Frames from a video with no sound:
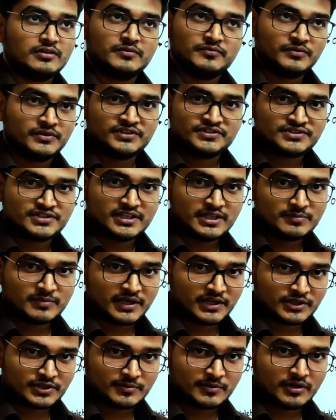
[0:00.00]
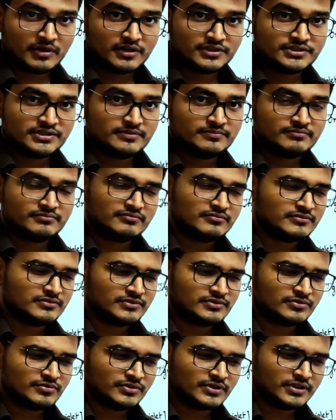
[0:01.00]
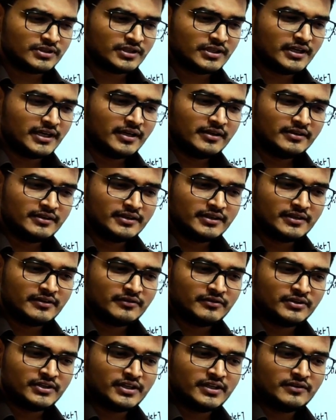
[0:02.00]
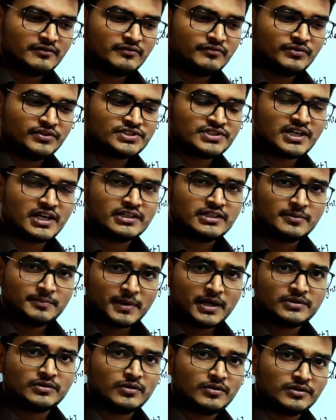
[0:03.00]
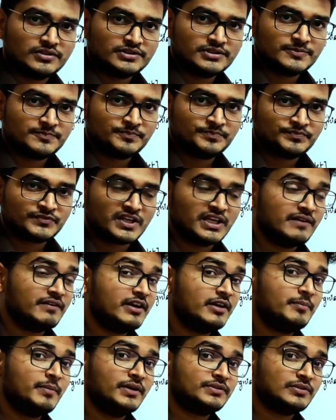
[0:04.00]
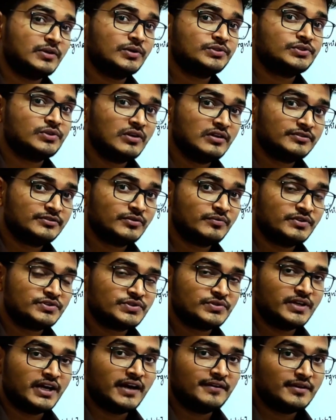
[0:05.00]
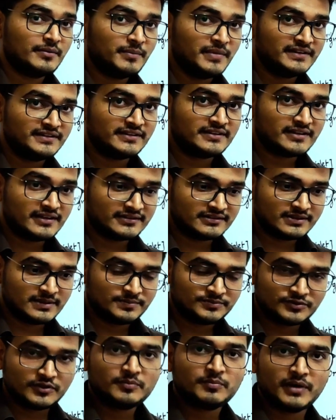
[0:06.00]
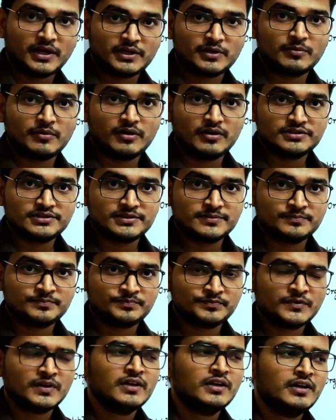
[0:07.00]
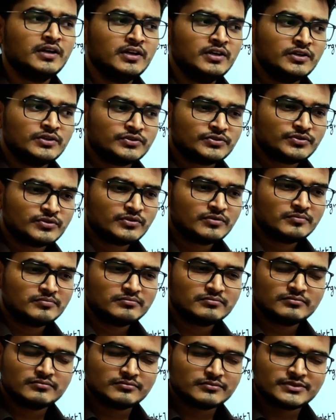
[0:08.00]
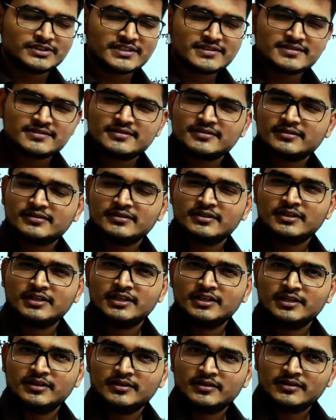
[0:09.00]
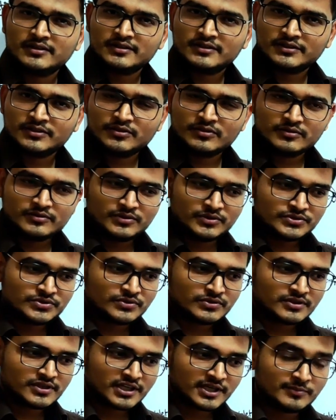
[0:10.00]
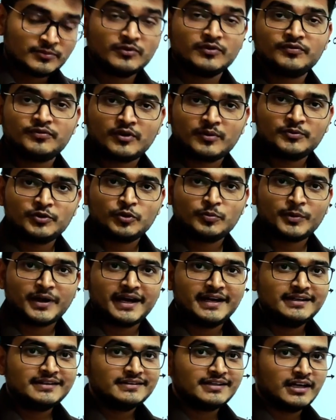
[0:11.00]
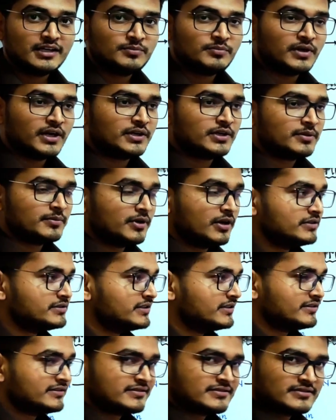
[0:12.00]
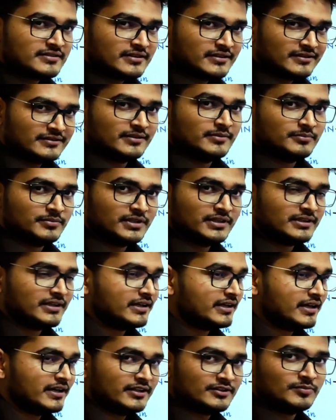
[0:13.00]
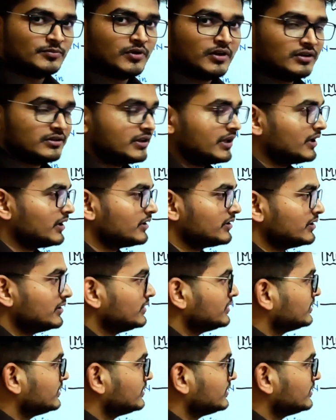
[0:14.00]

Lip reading: we study microbiology to the third, and then we start the pathology. Even in pathology also we should have the basic concepts of microbiology. So just you should remove from your mind that microbiology is a simple thing and a small thing.